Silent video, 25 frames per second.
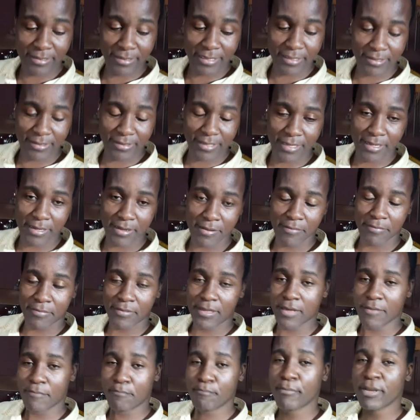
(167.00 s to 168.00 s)
just the
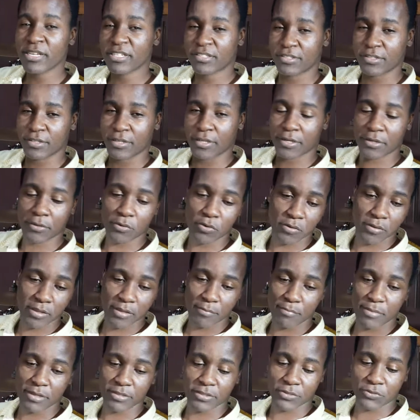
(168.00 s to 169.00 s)
basic or the
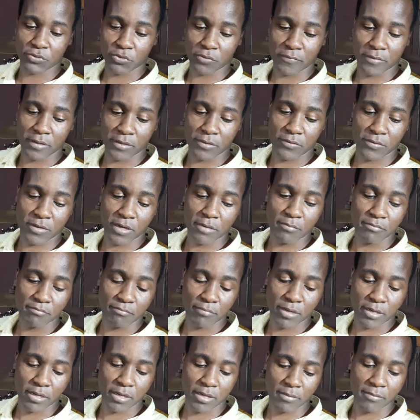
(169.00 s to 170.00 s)
basics of the drum,
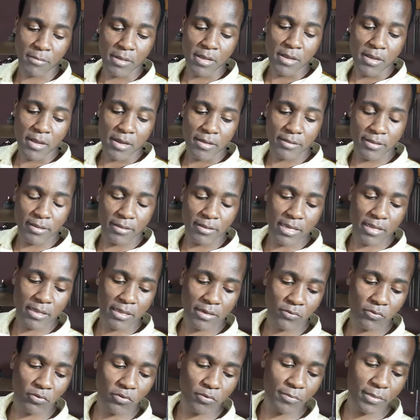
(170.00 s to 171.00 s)
but then the other
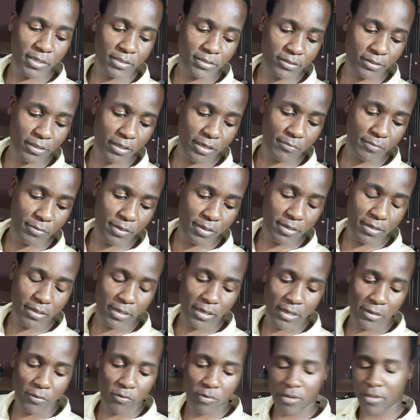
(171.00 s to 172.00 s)
rudiments come in
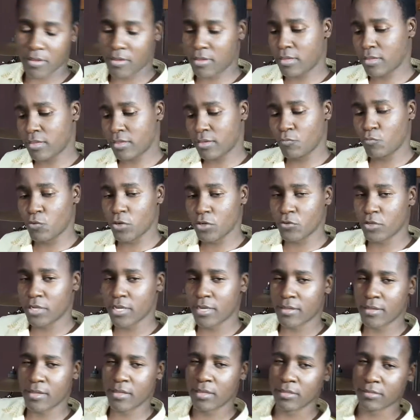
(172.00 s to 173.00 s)
with, when here
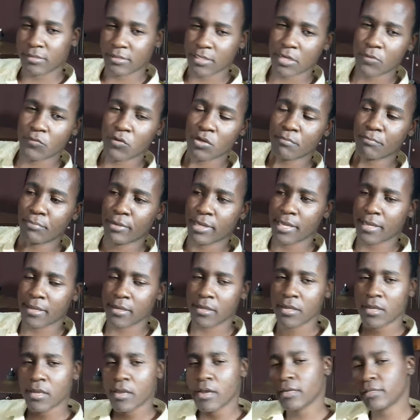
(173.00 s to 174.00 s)
the second playing,
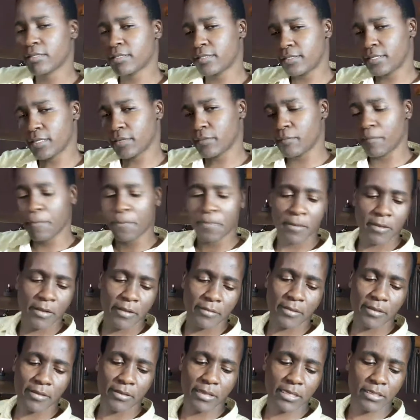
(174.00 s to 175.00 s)

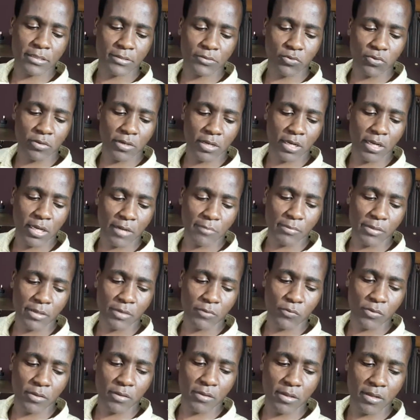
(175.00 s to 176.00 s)
then that's gonna come
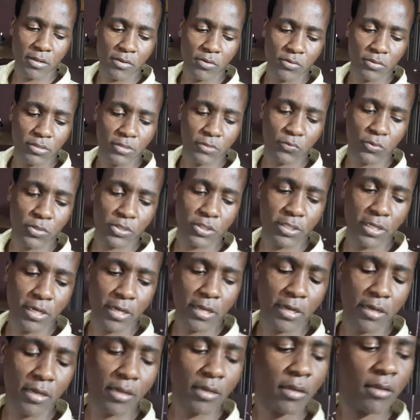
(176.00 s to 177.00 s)
in with the notes which
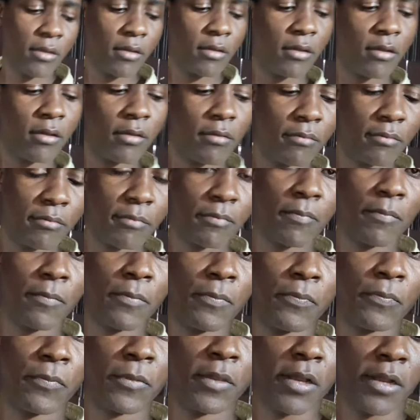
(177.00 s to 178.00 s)
are
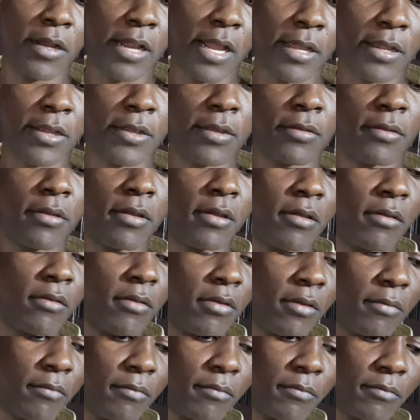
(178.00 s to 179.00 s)
like,
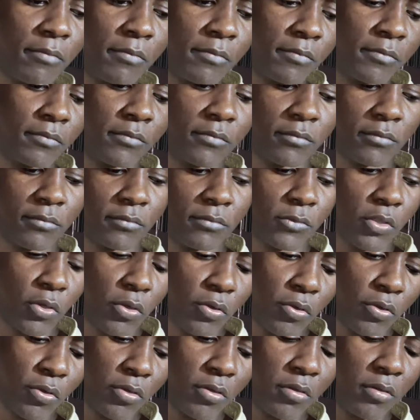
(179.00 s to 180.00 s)

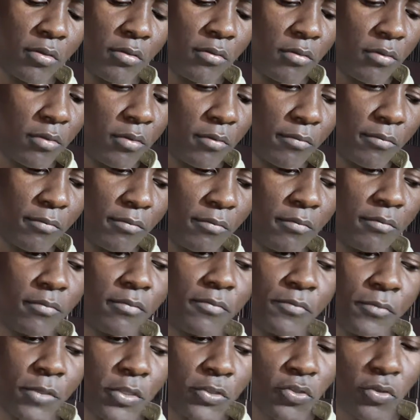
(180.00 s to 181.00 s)
or
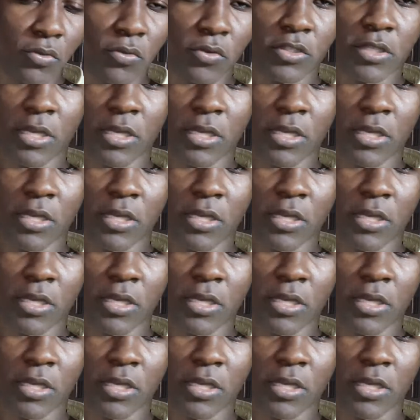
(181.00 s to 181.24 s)
so those